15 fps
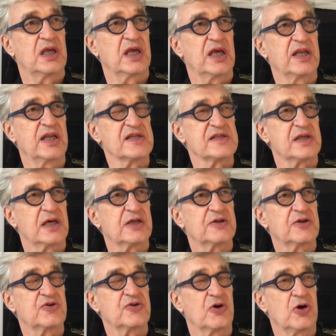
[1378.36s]
And I started
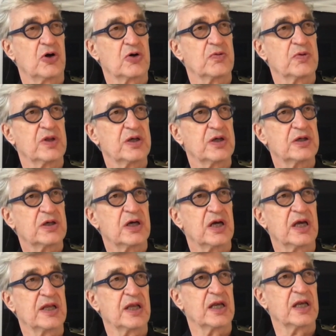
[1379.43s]
to talk with her,
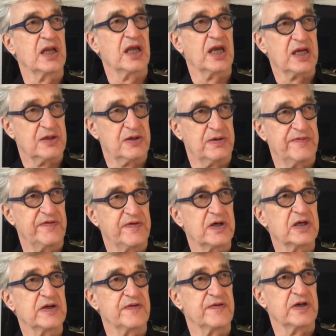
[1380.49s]
and I liked her
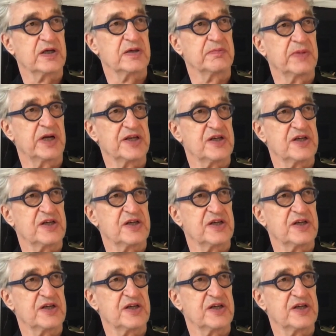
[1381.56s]
very, very much.